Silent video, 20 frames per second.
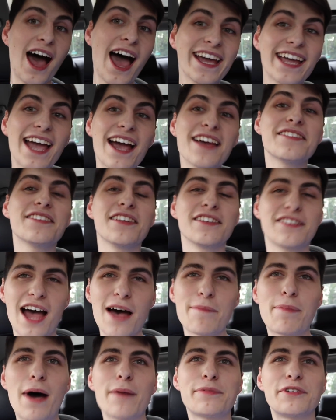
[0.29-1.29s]
Hi guys,
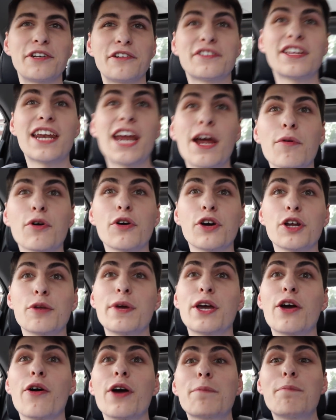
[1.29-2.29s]
Top Pops here, and today we're going to
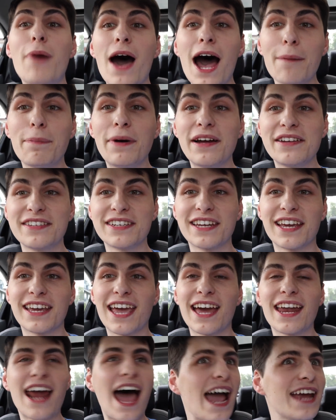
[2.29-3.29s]
be going pop hunting again.